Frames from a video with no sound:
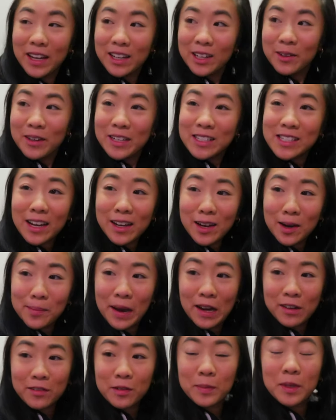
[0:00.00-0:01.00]
anyways, I got
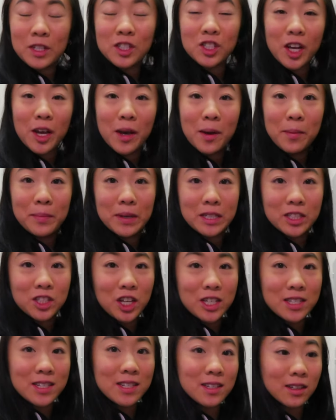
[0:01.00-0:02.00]
back from the gym
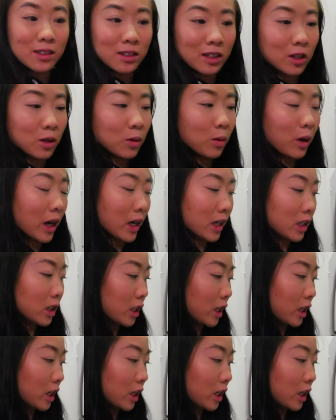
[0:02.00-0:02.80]
just a little while